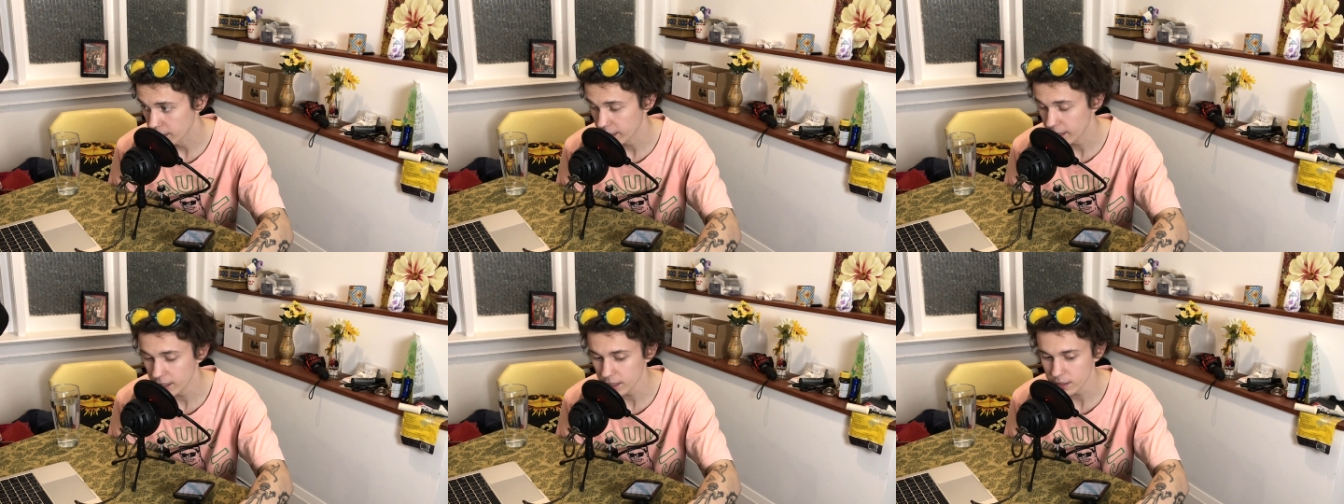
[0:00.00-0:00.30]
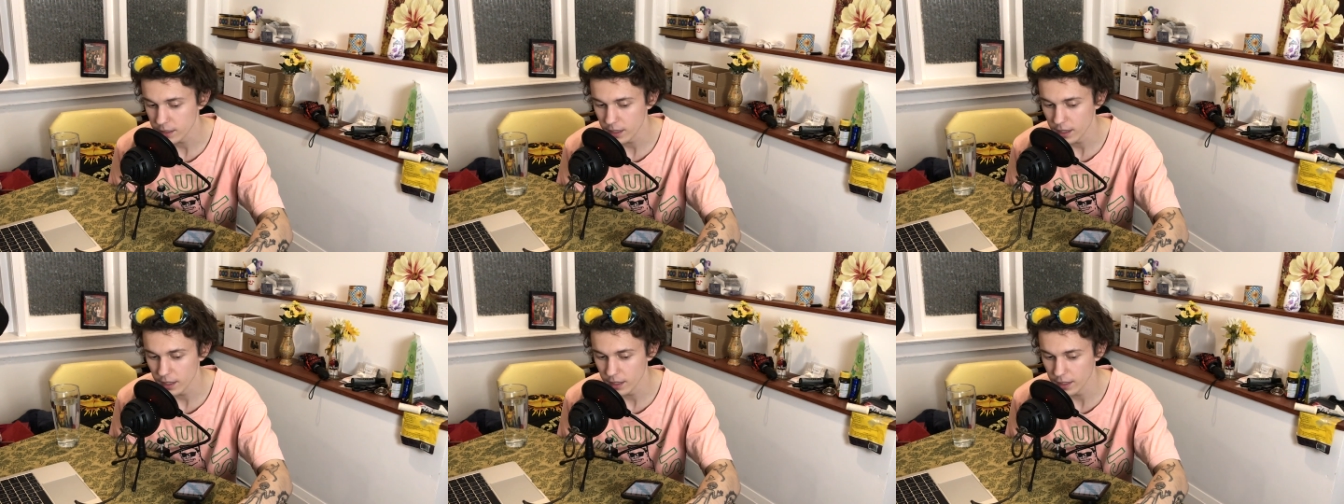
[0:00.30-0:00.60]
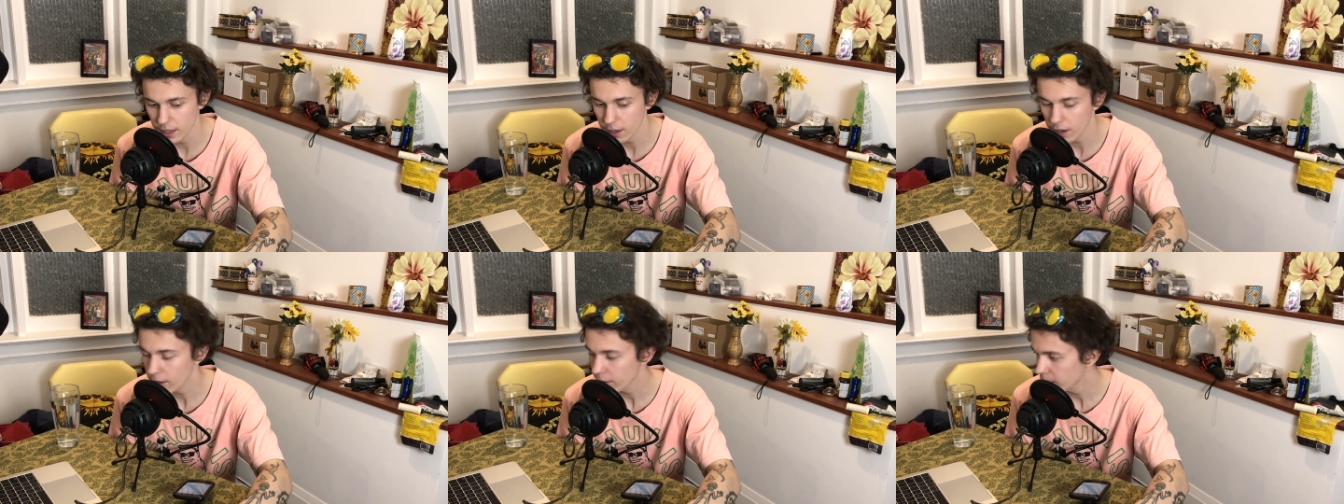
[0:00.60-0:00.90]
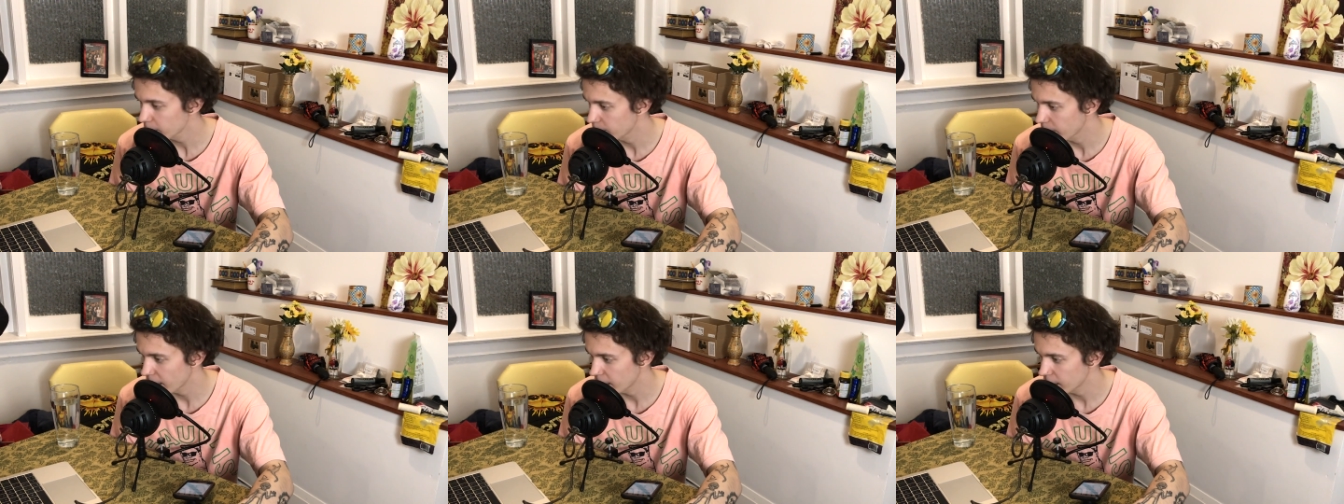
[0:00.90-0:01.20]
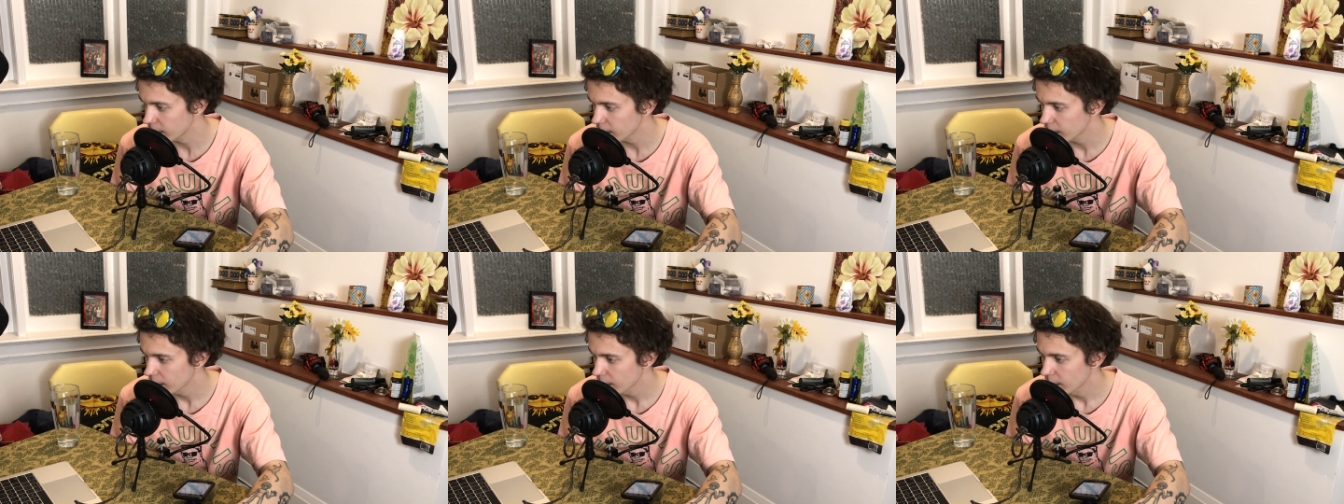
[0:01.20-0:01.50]
Like, it's it, it already
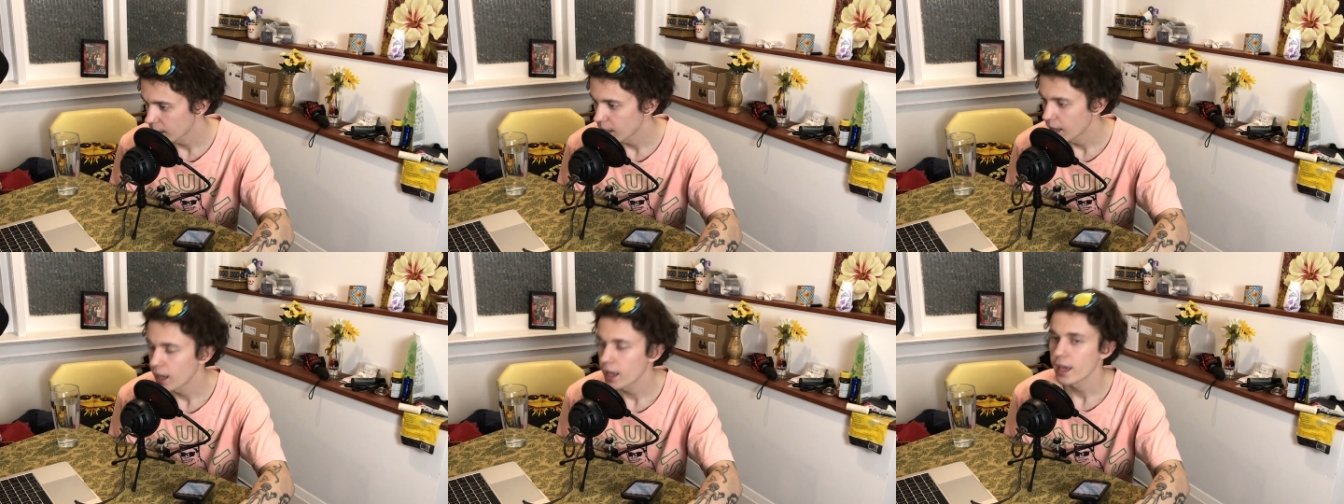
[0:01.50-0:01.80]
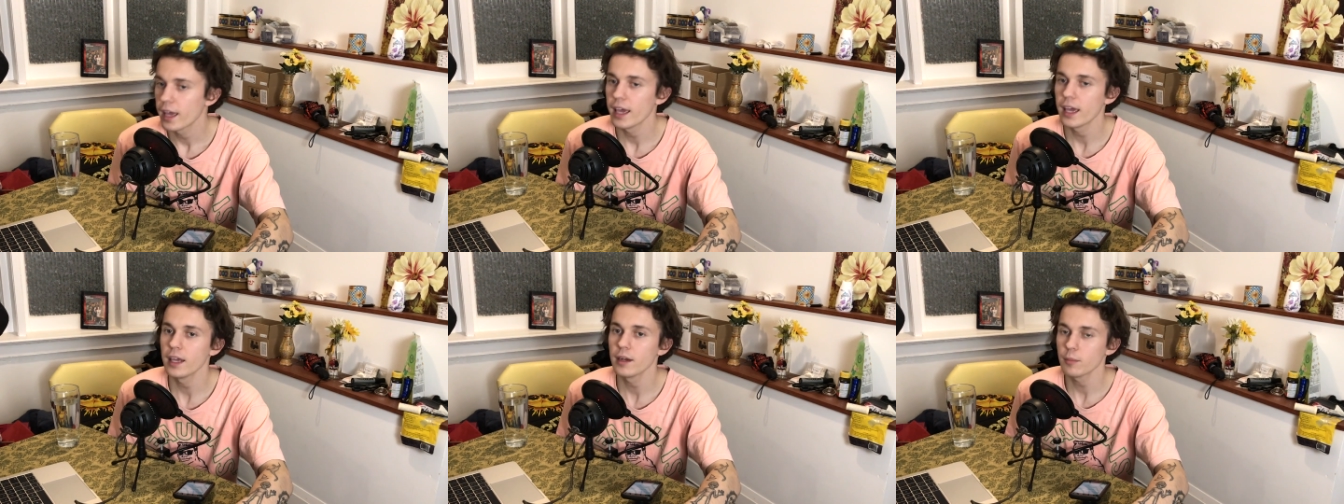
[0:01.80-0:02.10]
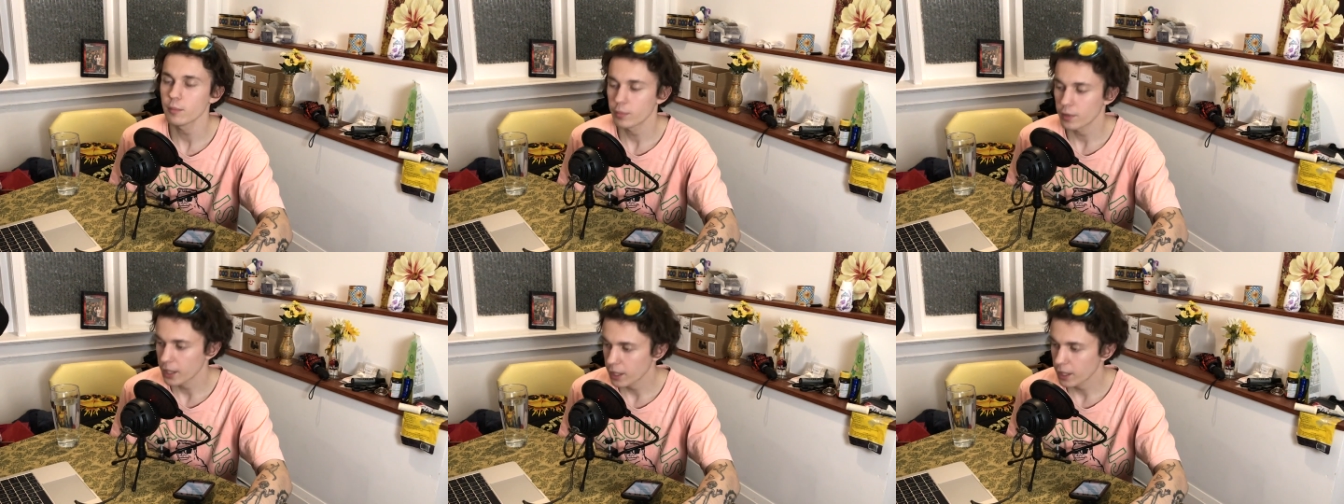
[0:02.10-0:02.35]
made, in,